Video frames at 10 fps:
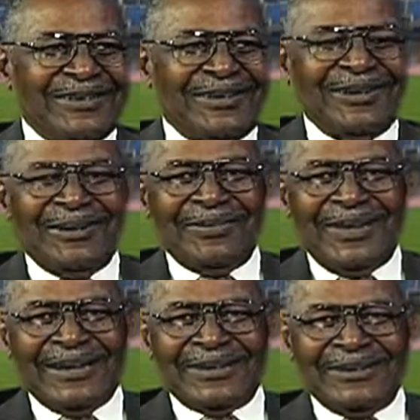all
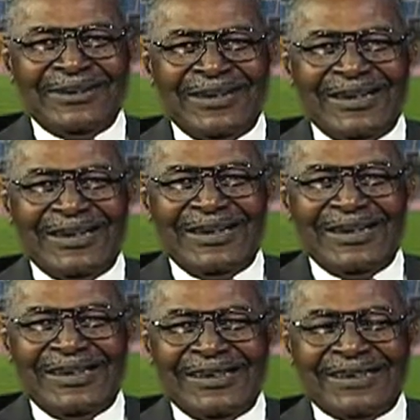back through the day.
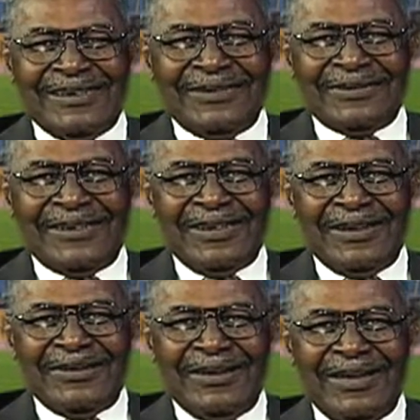They're tough
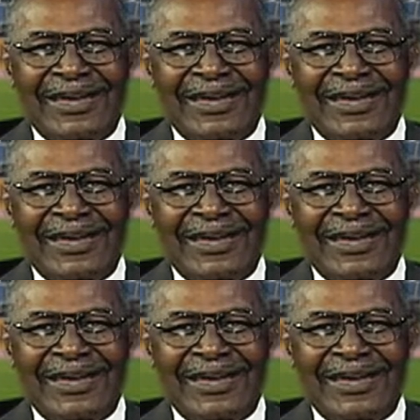team.